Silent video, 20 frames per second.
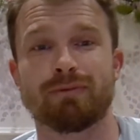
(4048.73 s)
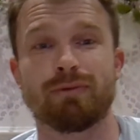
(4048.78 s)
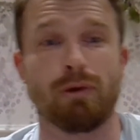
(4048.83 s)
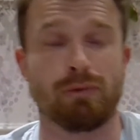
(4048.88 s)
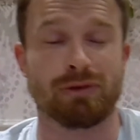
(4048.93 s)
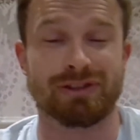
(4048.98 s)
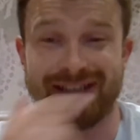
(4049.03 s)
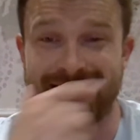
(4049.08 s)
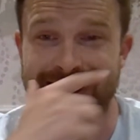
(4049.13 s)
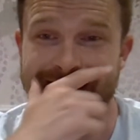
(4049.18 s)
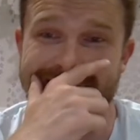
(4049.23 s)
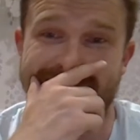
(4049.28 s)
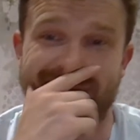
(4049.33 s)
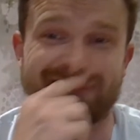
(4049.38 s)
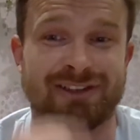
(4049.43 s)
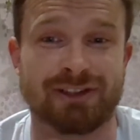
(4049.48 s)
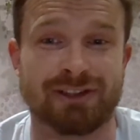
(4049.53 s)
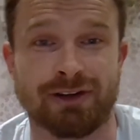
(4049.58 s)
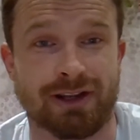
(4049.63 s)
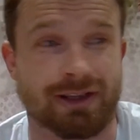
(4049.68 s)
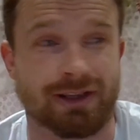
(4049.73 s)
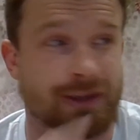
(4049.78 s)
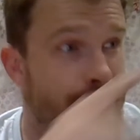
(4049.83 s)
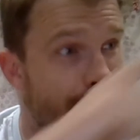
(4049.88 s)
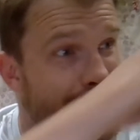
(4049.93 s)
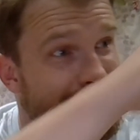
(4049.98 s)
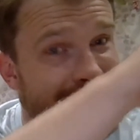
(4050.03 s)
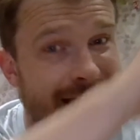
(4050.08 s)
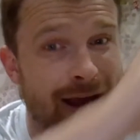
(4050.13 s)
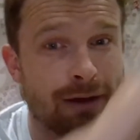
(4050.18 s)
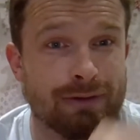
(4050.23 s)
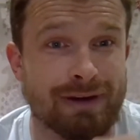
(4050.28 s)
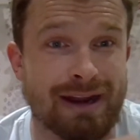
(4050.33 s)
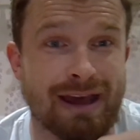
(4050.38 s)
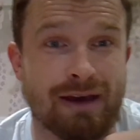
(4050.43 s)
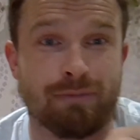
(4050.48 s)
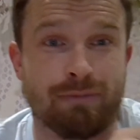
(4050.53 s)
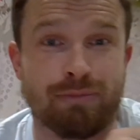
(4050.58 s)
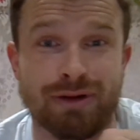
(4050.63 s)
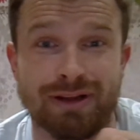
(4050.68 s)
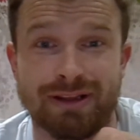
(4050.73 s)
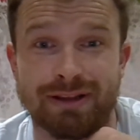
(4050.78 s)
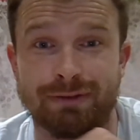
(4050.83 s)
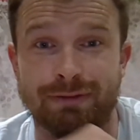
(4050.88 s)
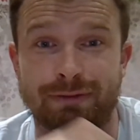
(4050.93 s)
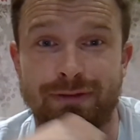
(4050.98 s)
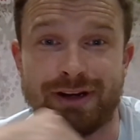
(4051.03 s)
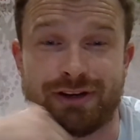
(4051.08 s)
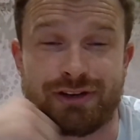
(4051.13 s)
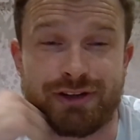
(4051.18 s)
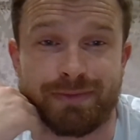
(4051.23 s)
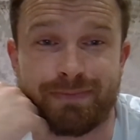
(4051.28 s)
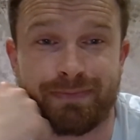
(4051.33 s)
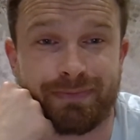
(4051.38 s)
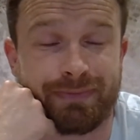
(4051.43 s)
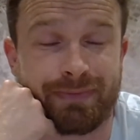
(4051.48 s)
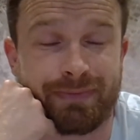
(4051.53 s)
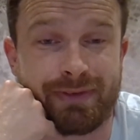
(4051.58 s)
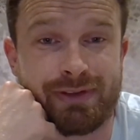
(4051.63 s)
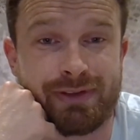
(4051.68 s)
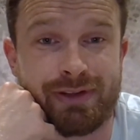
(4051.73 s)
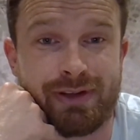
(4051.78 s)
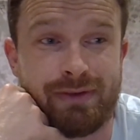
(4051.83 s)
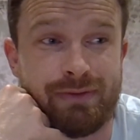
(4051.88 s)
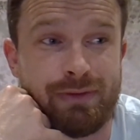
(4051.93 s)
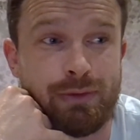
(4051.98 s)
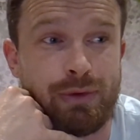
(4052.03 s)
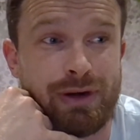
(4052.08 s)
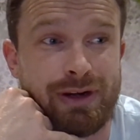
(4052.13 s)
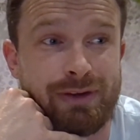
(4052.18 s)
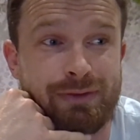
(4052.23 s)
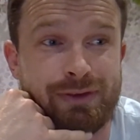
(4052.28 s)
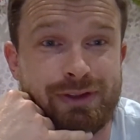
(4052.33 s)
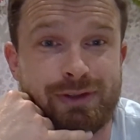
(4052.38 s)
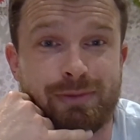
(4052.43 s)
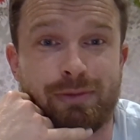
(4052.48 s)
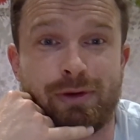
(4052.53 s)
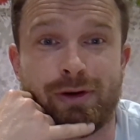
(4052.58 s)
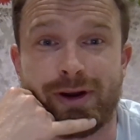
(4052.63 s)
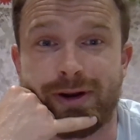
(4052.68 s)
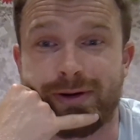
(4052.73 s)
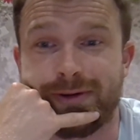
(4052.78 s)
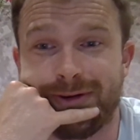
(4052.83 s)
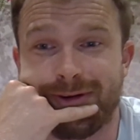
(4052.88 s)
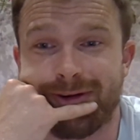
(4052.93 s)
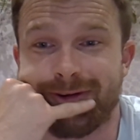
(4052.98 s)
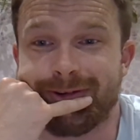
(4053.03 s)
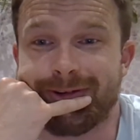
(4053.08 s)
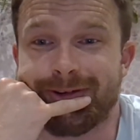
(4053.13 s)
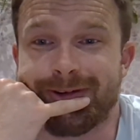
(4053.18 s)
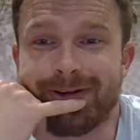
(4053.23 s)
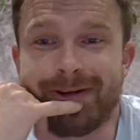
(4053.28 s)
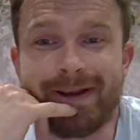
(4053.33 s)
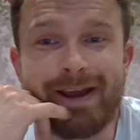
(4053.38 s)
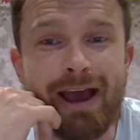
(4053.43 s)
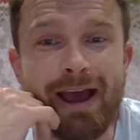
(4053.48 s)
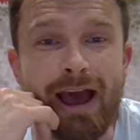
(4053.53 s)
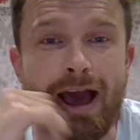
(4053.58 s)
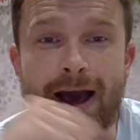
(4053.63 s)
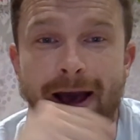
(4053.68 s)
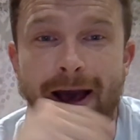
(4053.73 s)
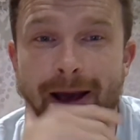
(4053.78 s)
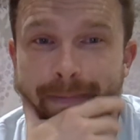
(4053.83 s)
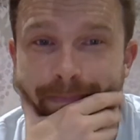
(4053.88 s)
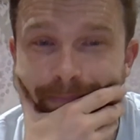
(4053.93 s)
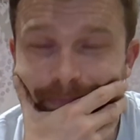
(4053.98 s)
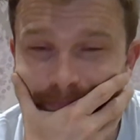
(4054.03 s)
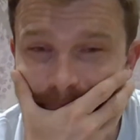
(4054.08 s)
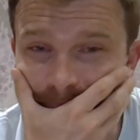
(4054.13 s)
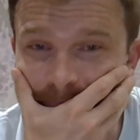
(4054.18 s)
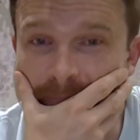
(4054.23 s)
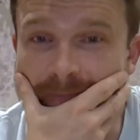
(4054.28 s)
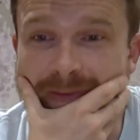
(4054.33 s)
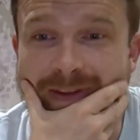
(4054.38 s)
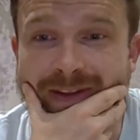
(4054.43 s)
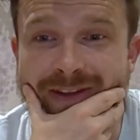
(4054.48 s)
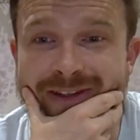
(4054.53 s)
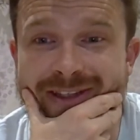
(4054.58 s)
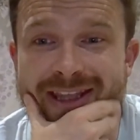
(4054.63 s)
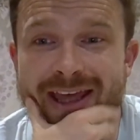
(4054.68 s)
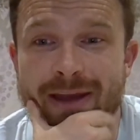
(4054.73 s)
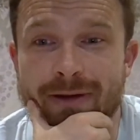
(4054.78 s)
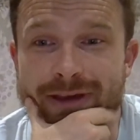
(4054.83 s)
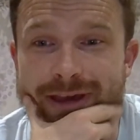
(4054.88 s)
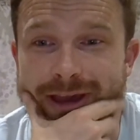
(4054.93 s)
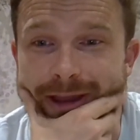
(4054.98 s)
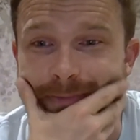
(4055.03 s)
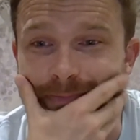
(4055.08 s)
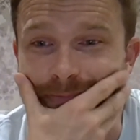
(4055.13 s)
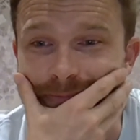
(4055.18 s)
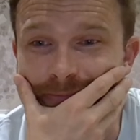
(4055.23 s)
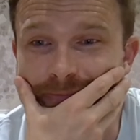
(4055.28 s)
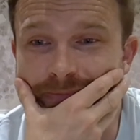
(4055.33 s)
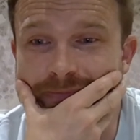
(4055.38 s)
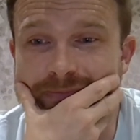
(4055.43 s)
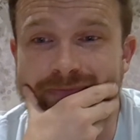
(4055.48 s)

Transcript: Well, we'll take it out tonight. Go get it out now and put it in the fridge. So if you want it for tomorrow. So there we go.